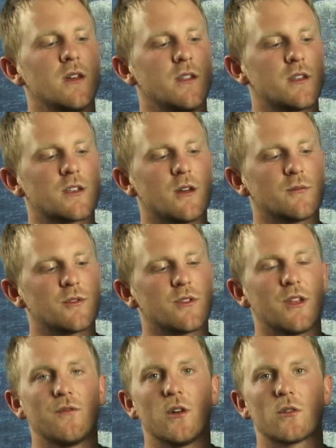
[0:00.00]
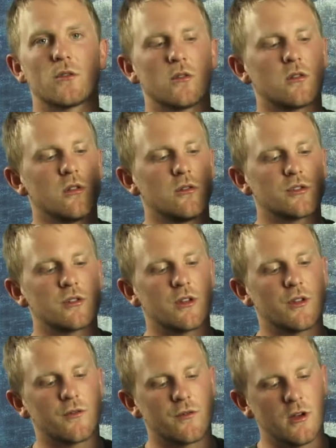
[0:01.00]
This comes with a Velcro closure
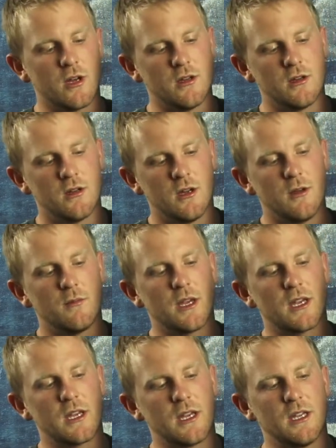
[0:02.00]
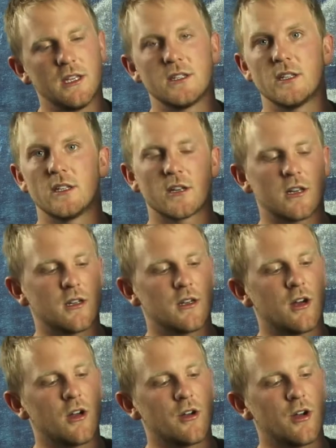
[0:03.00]
on the front, making it easy to
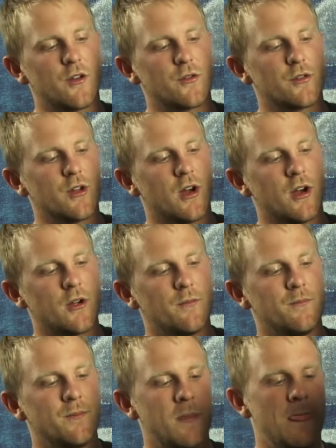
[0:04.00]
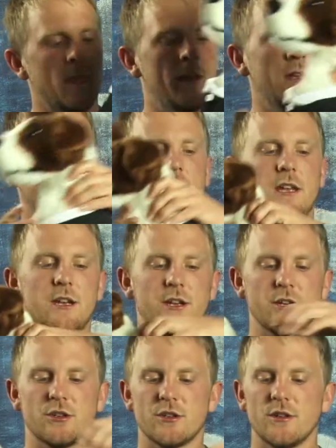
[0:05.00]
get on and off your dog. In
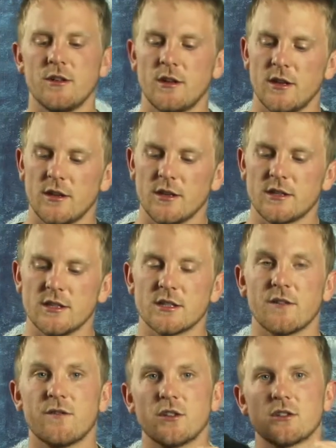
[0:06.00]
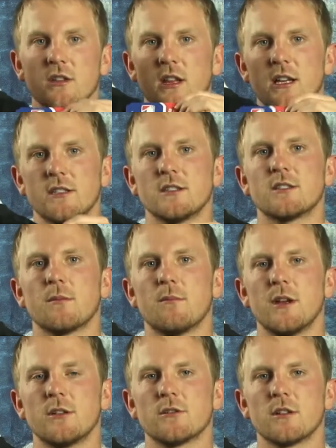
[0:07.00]
addition, this is officially licensed
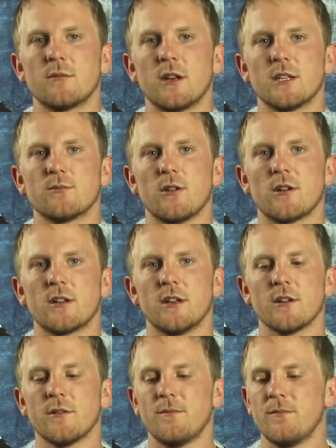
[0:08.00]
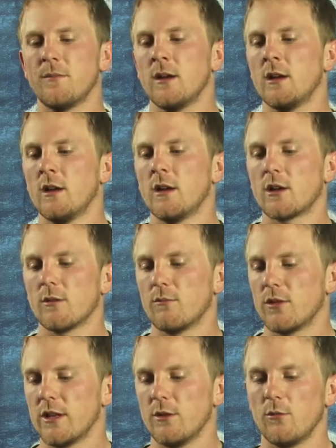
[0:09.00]
Major League Baseball gear,
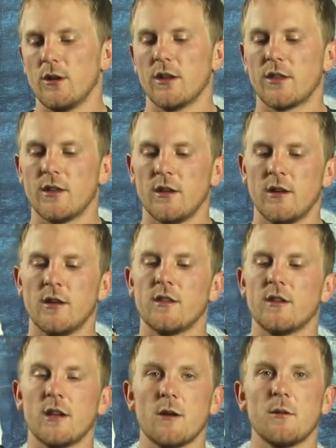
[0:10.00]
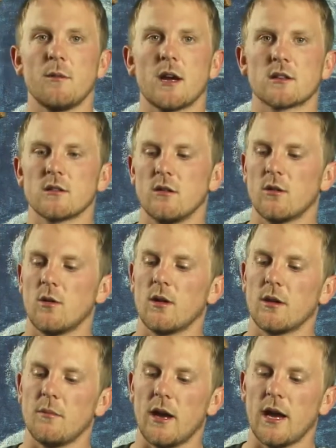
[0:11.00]
complete with the Diamondbacks logo
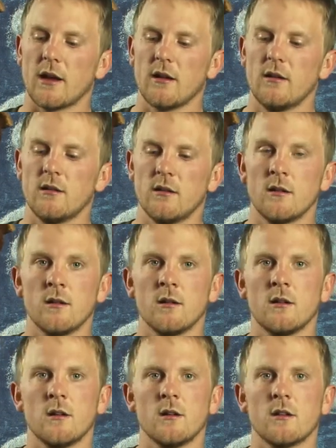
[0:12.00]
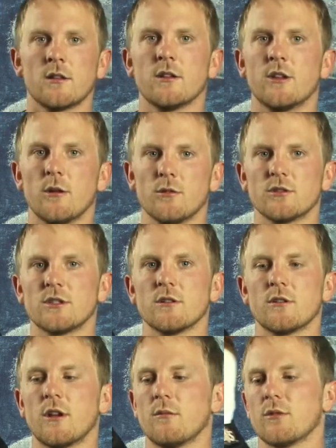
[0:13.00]
on the back, the double
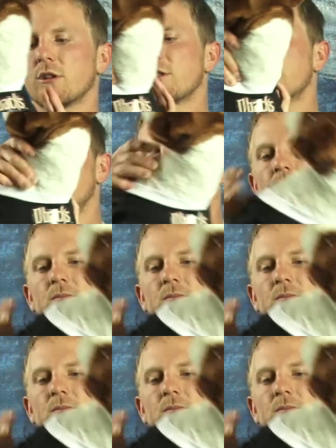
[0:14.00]
zero numbers,